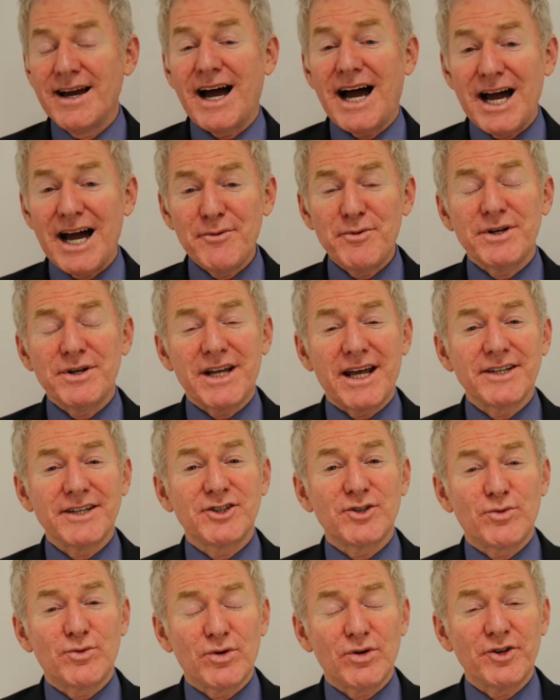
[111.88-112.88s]
I would like
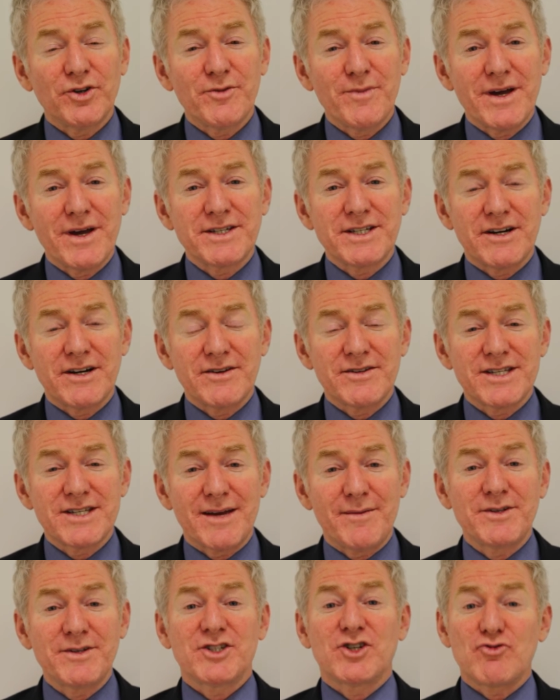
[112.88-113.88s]
the World Humanitarian
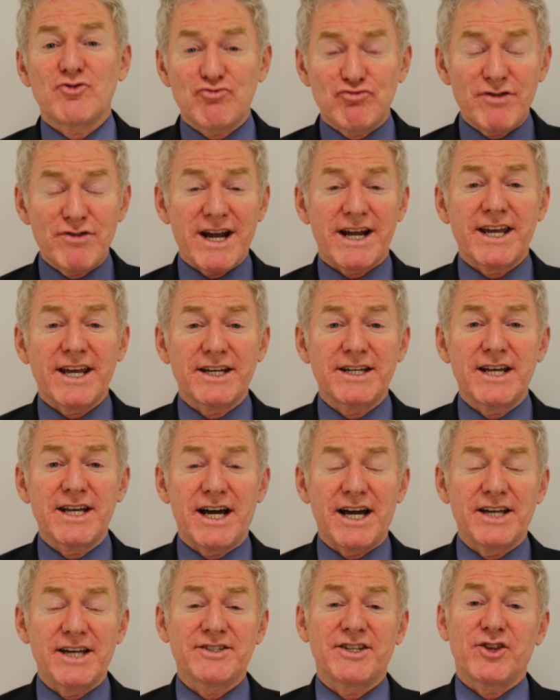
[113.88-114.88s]
Summit to
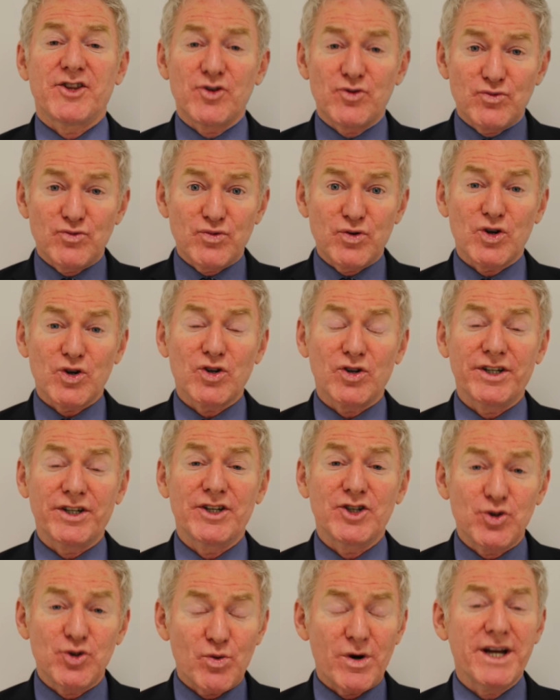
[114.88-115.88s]
recognize that the world
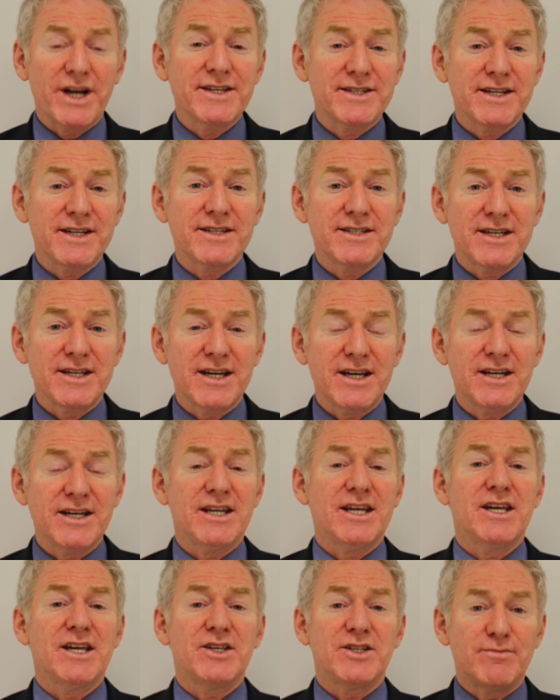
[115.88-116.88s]
in 2016
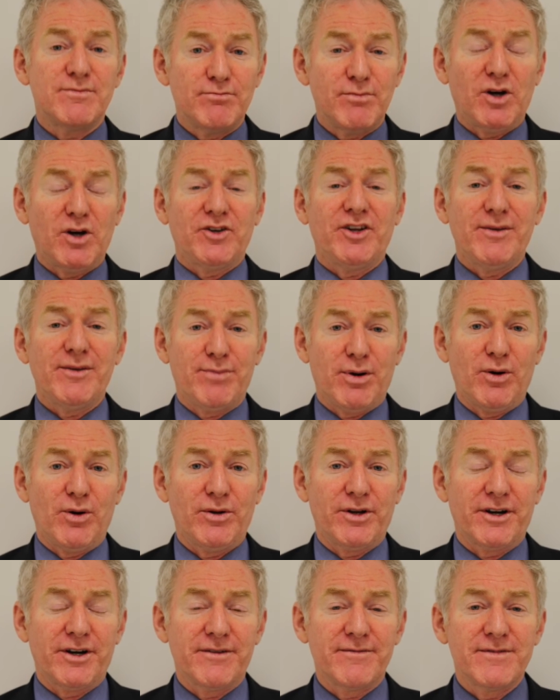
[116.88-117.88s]
is
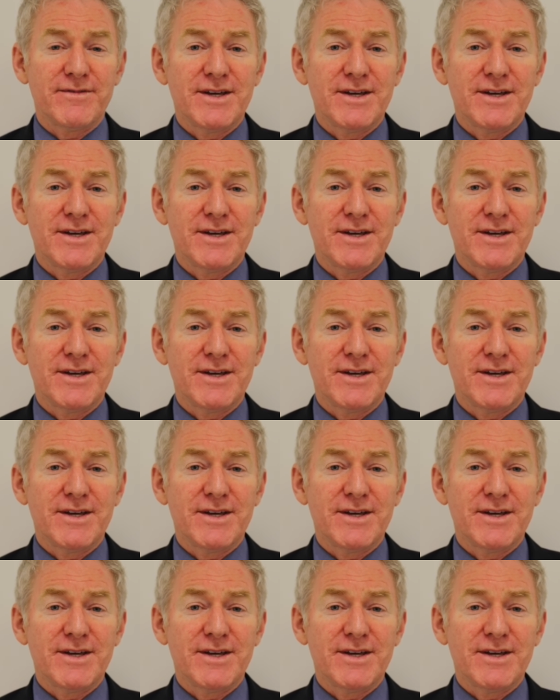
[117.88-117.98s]
multipolar